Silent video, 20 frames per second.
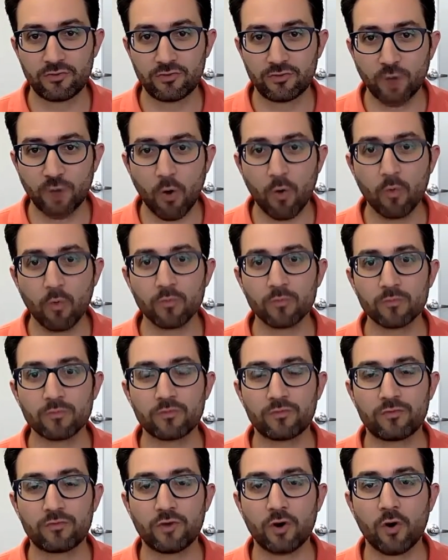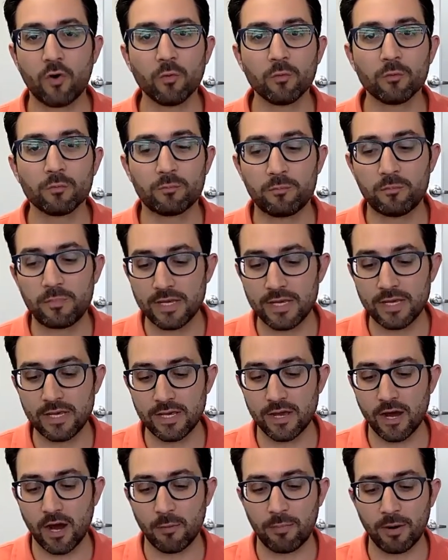Don't don't
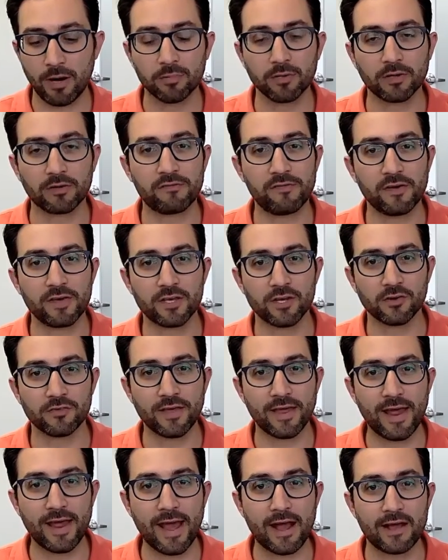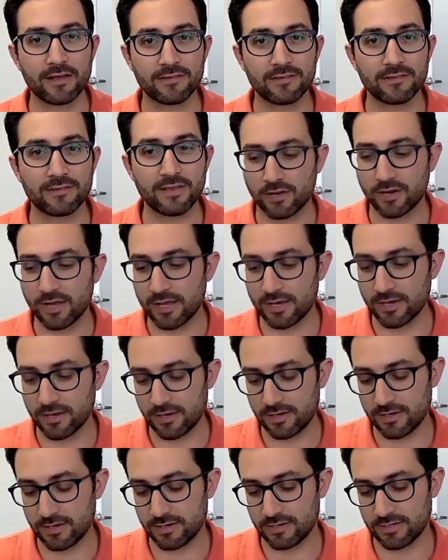be a public figure that has an,
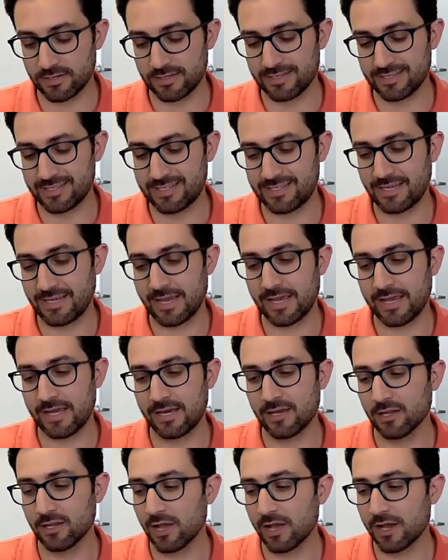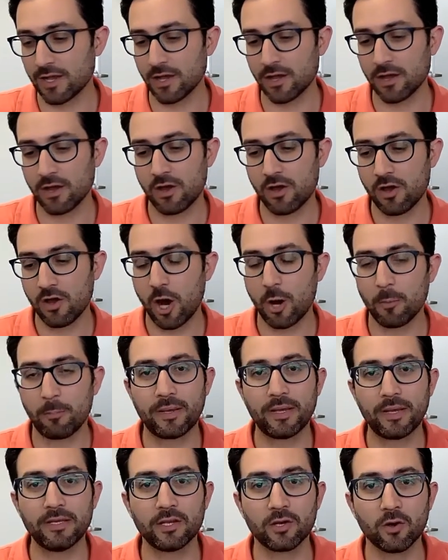an, an insane like
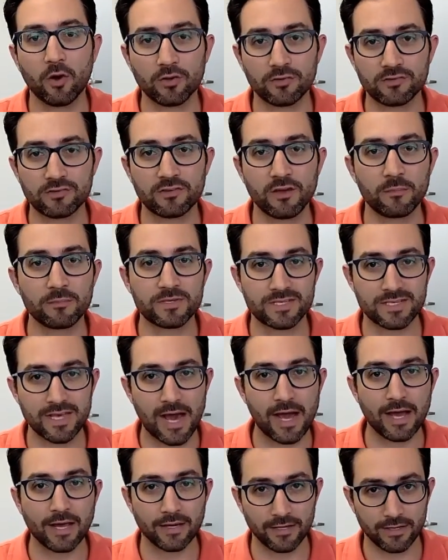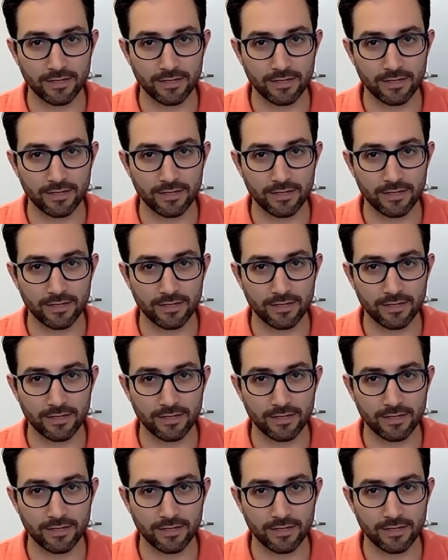opinion on some right, side.